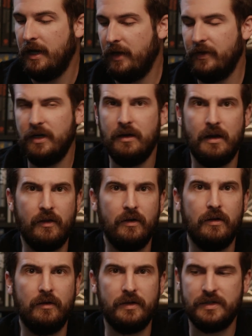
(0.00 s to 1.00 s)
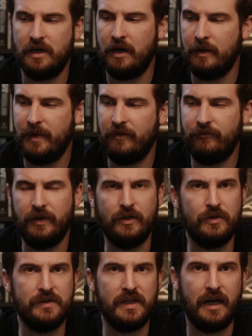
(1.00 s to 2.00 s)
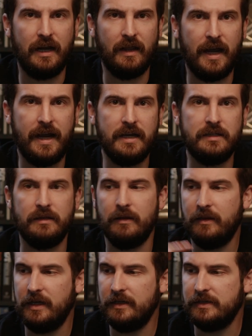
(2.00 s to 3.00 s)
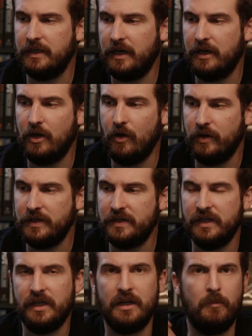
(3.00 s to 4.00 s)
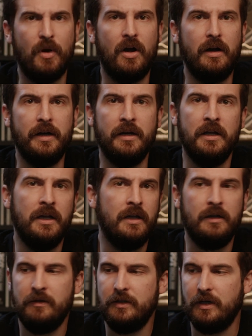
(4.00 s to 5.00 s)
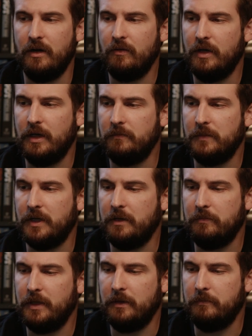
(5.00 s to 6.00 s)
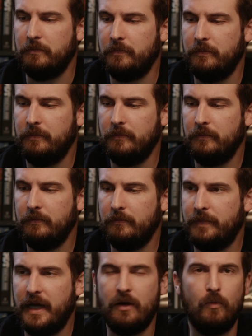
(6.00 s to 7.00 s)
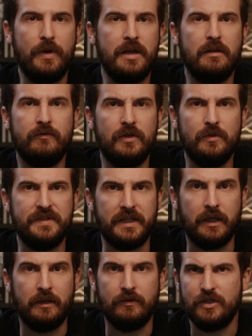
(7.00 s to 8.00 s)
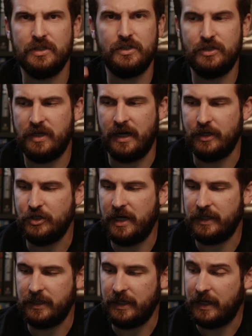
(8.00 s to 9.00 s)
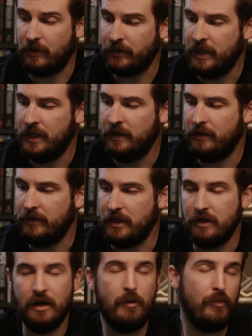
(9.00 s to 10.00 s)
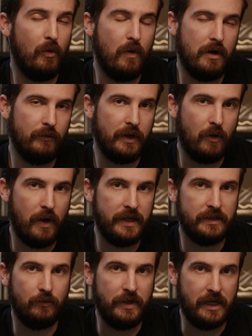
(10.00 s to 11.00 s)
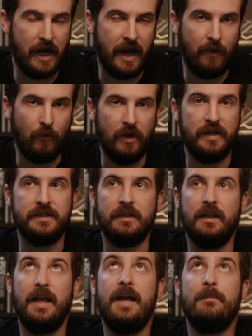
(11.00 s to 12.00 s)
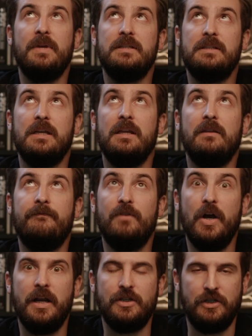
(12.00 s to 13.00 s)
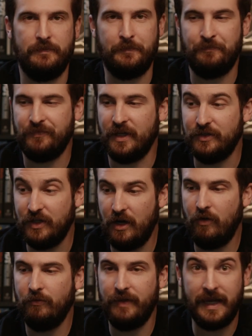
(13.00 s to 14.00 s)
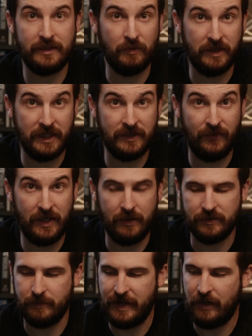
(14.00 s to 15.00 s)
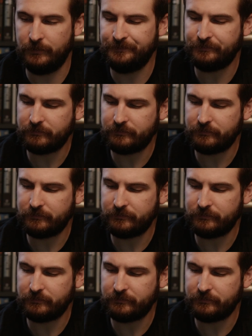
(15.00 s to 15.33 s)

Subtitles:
And then another, I was talking about features that I liked and things that I noticed upon, about a week of using it, just kind of checking it out. The number one request we got was, let me see the footage. So that's what this video is about.